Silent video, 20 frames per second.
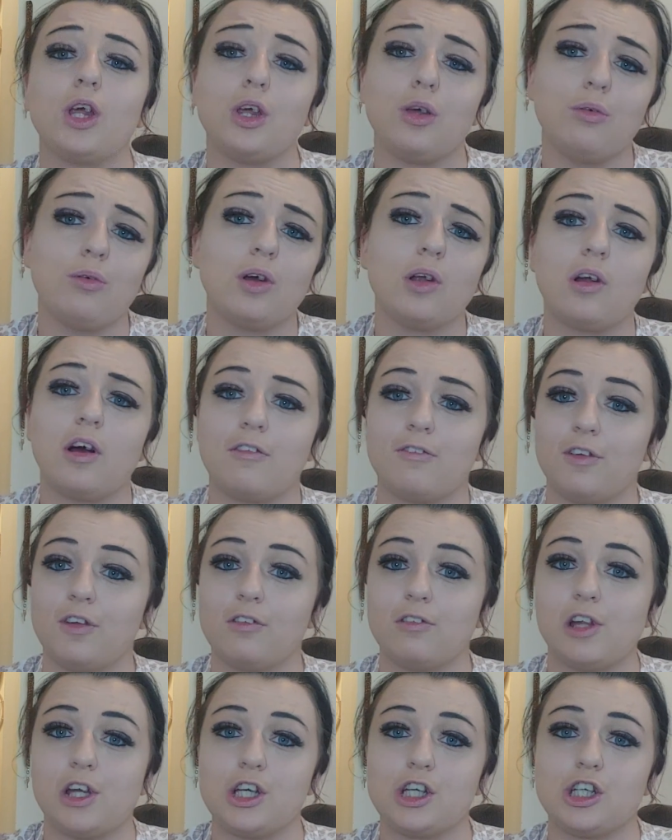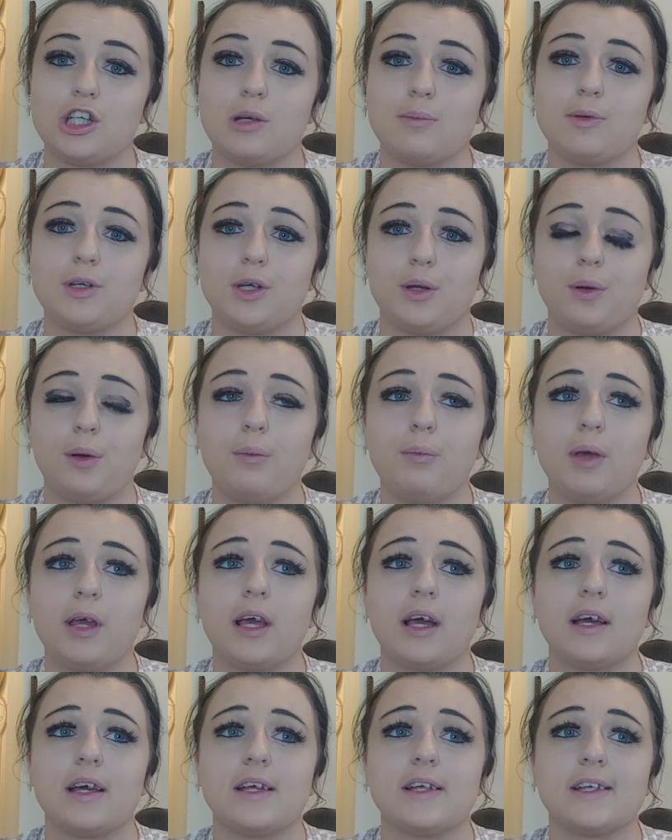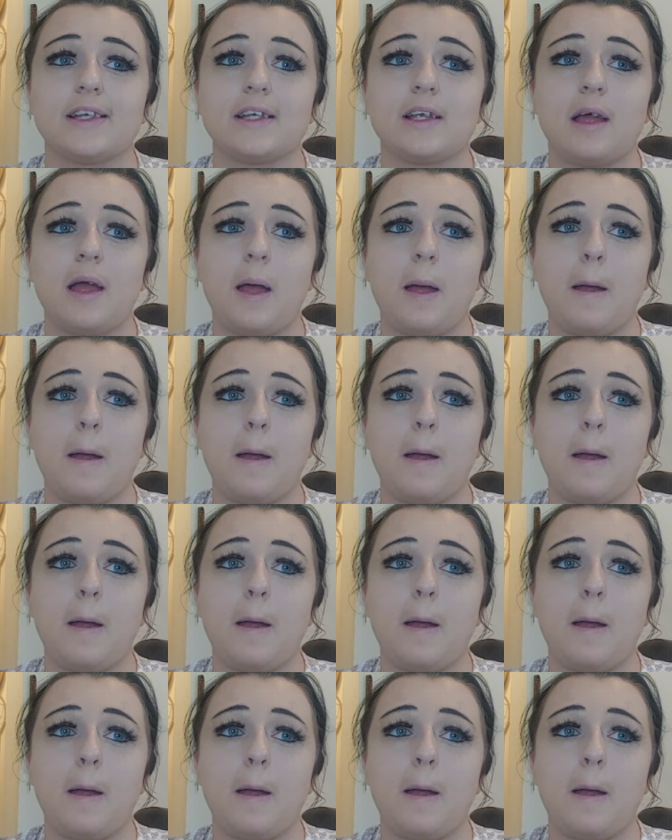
you can offer the relationship too, because